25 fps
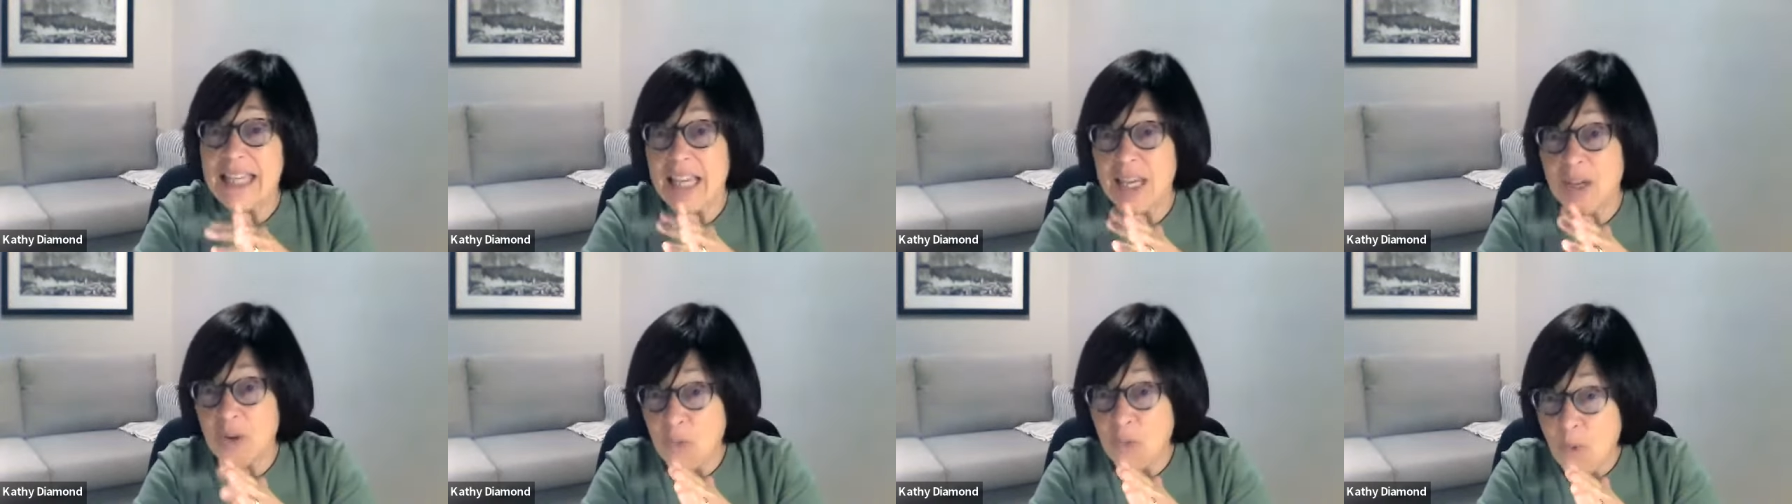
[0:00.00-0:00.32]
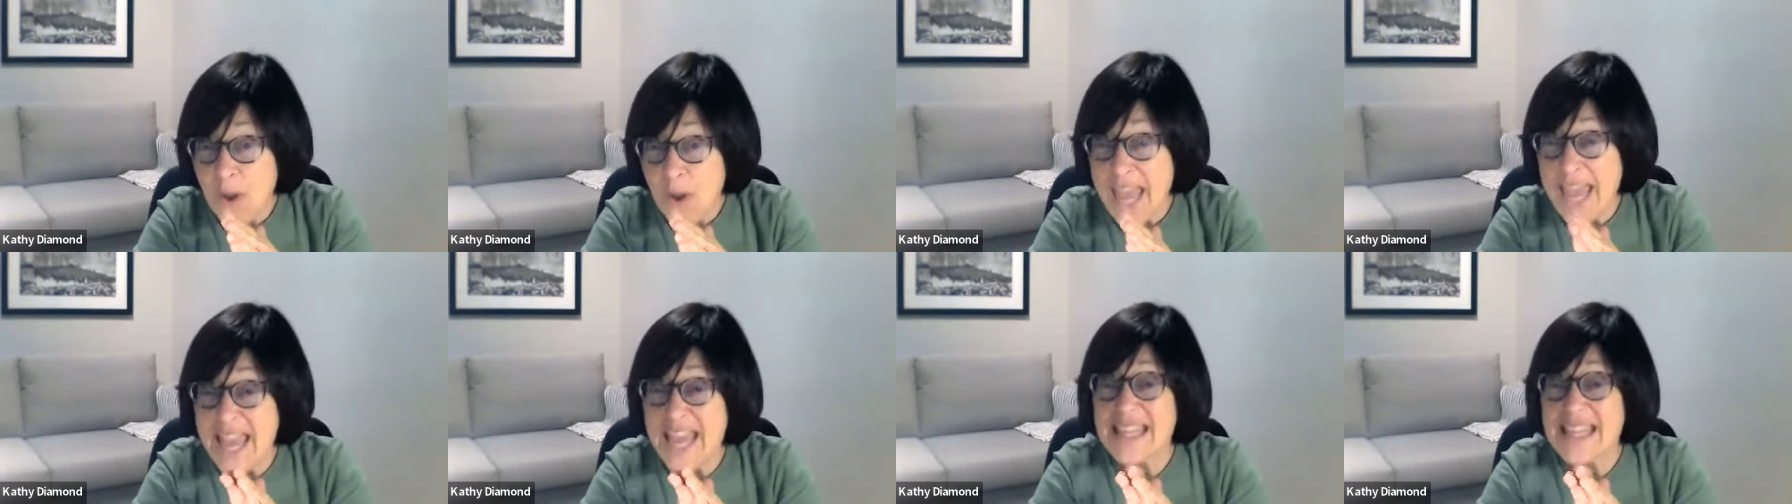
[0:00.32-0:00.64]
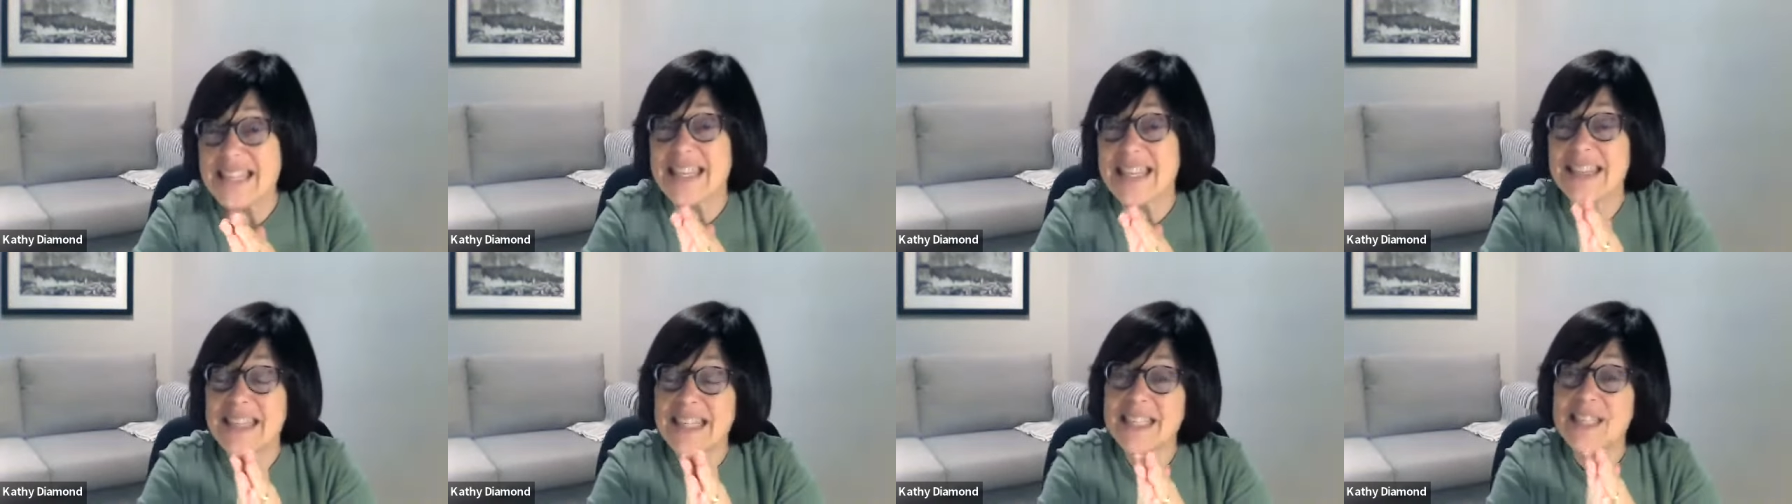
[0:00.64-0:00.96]
in
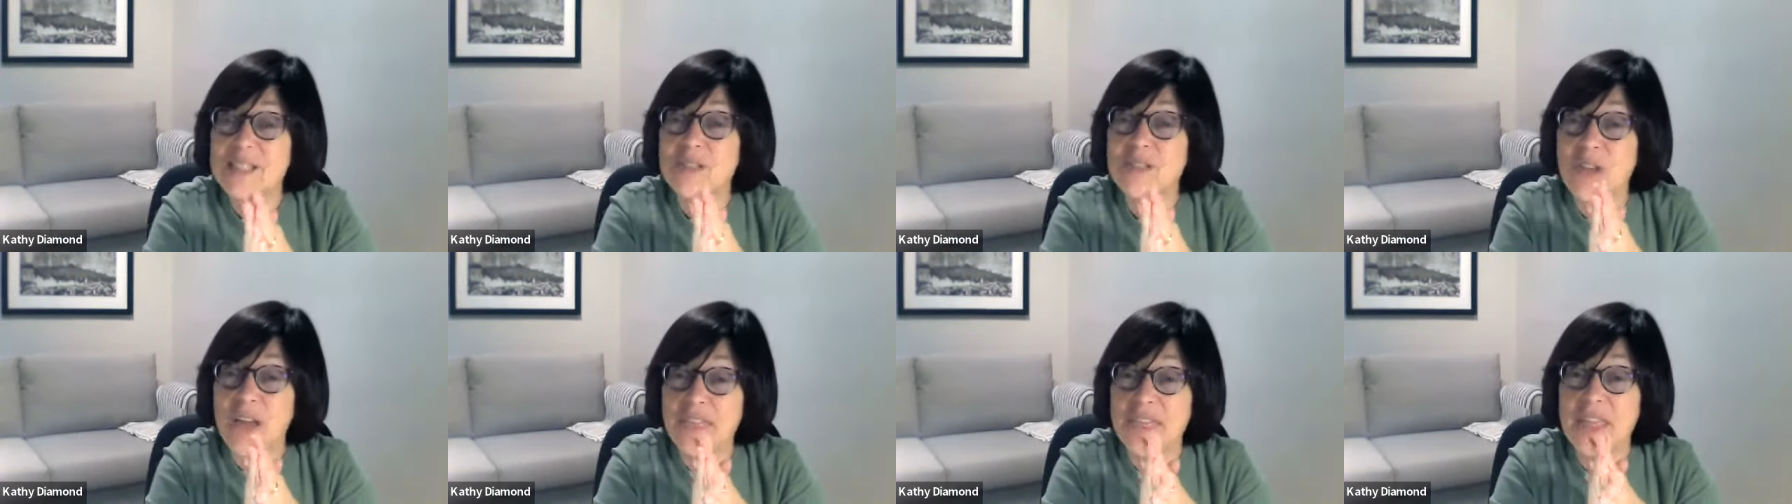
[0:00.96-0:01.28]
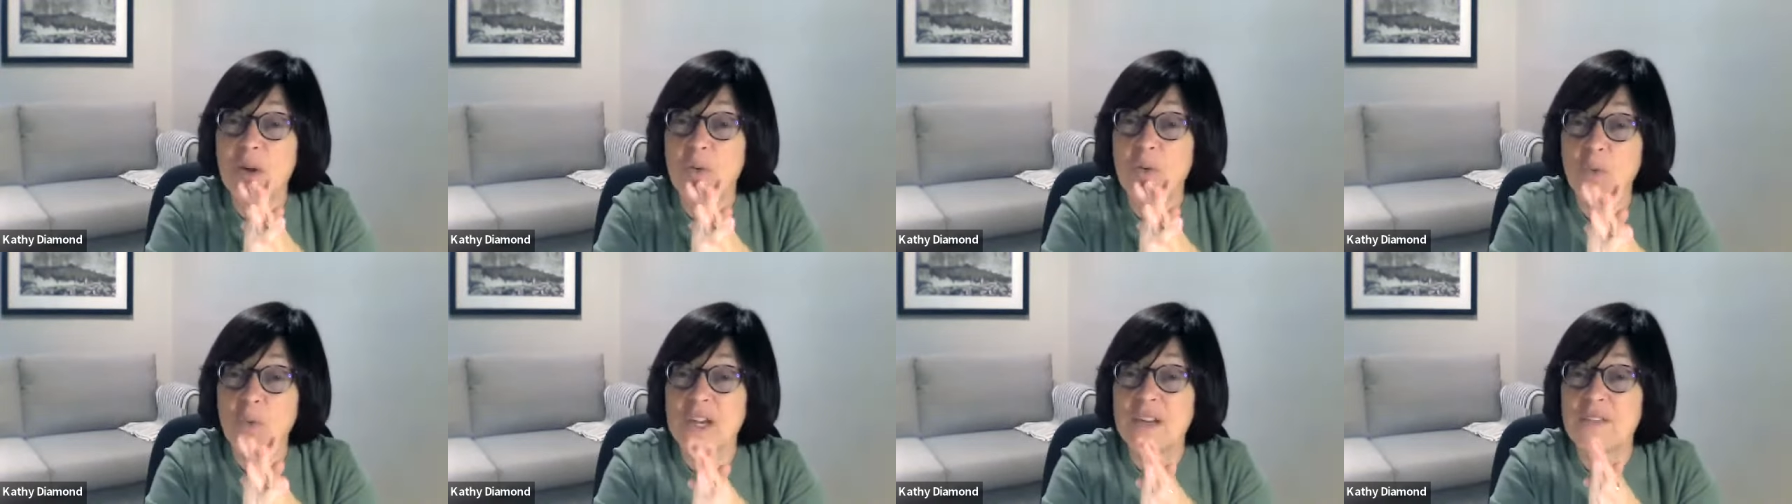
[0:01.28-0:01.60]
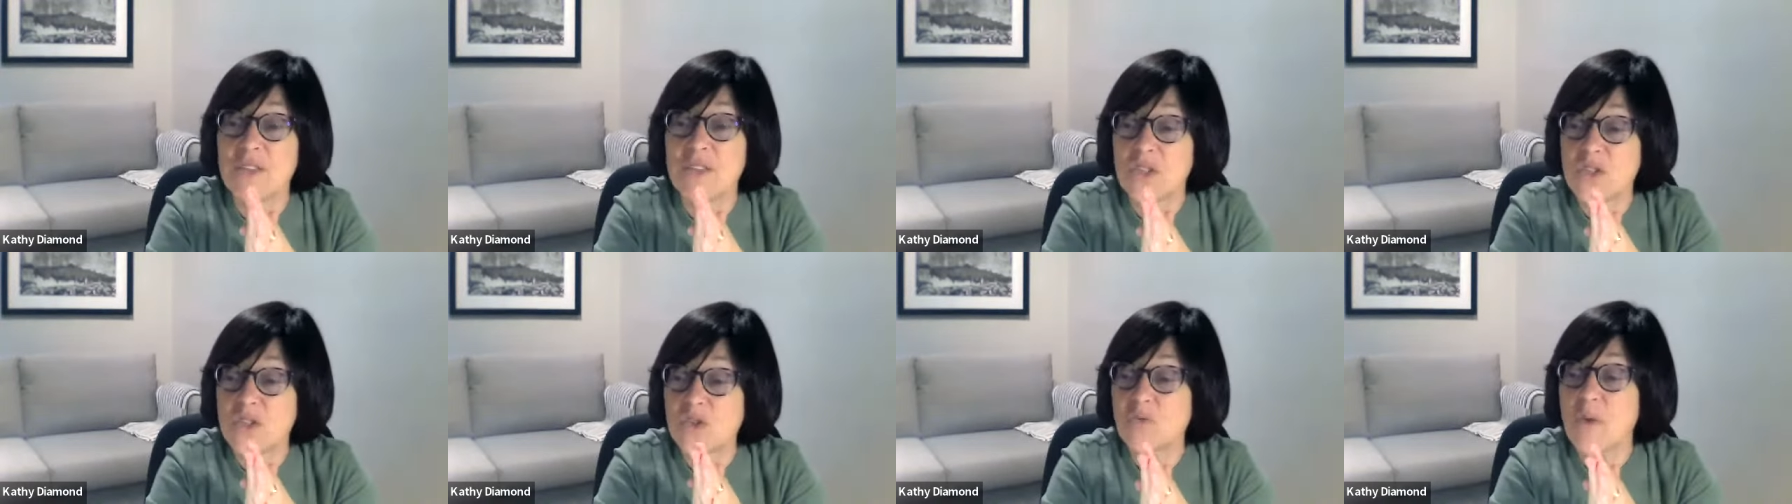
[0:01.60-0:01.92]
ways and this is i think one
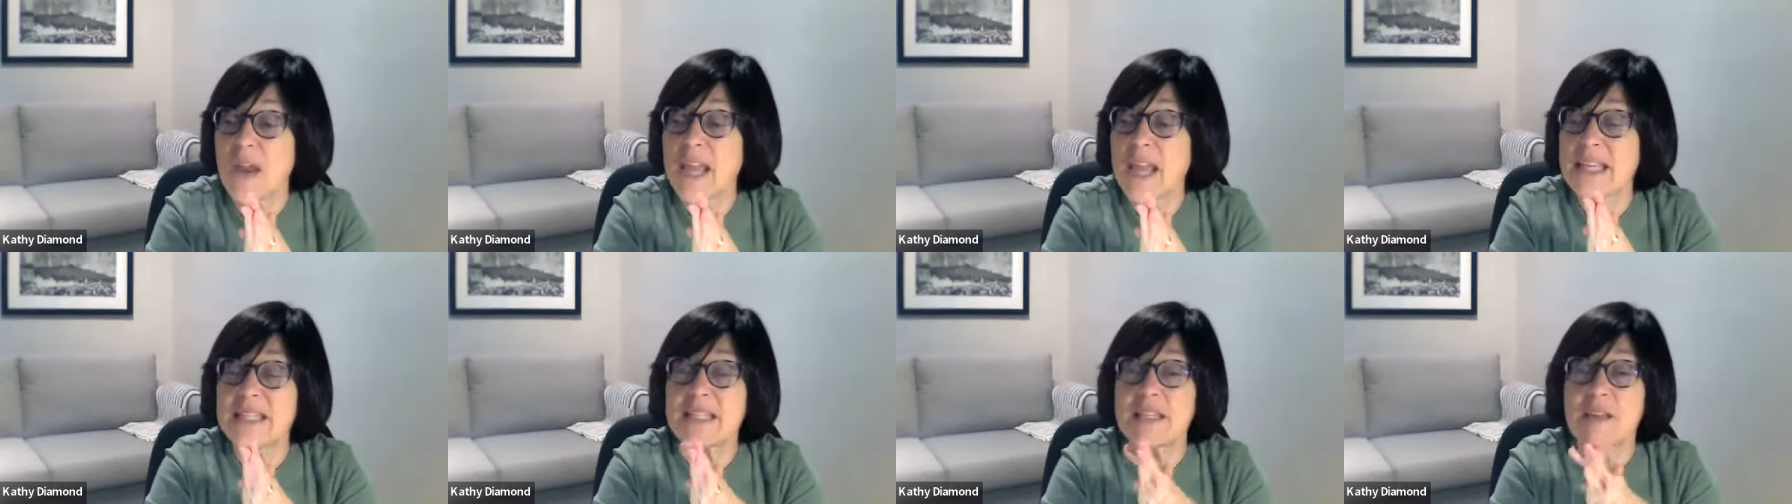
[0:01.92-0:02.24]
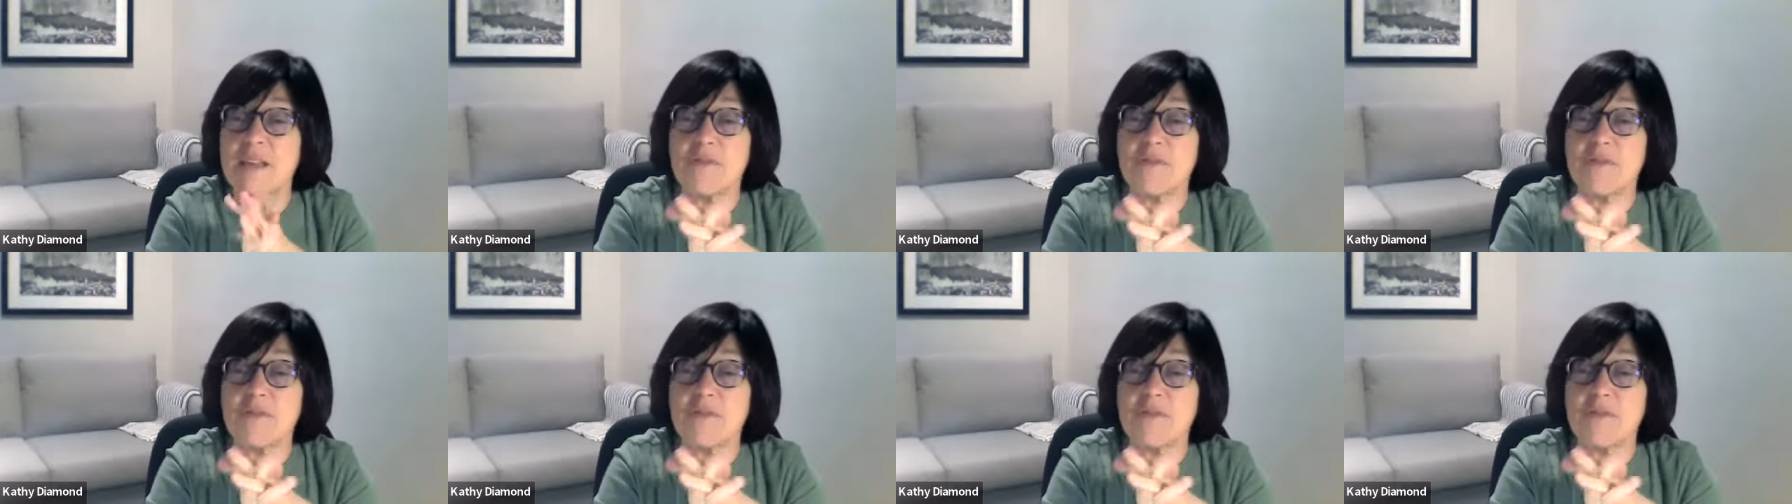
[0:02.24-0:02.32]
of the strengths